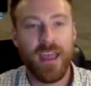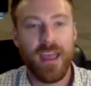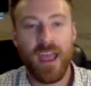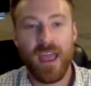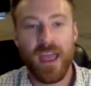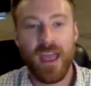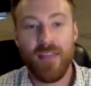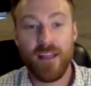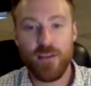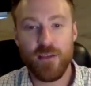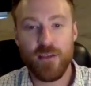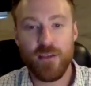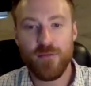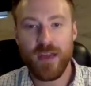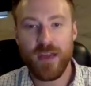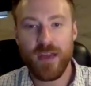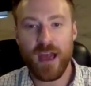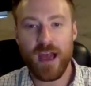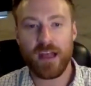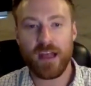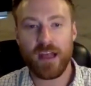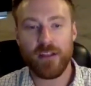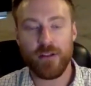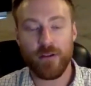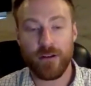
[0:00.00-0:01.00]
And then you've
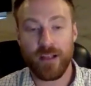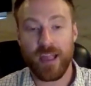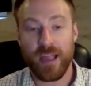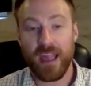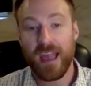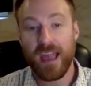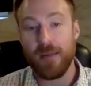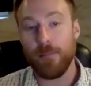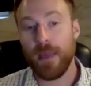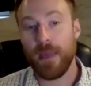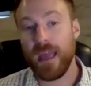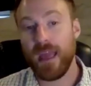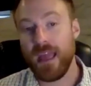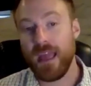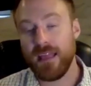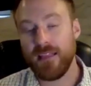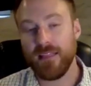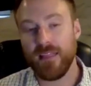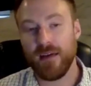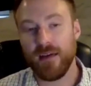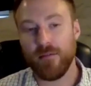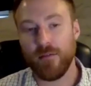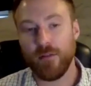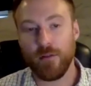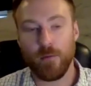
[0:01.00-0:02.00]
got your campaign
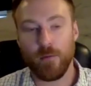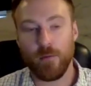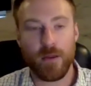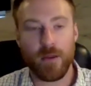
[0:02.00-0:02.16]
level,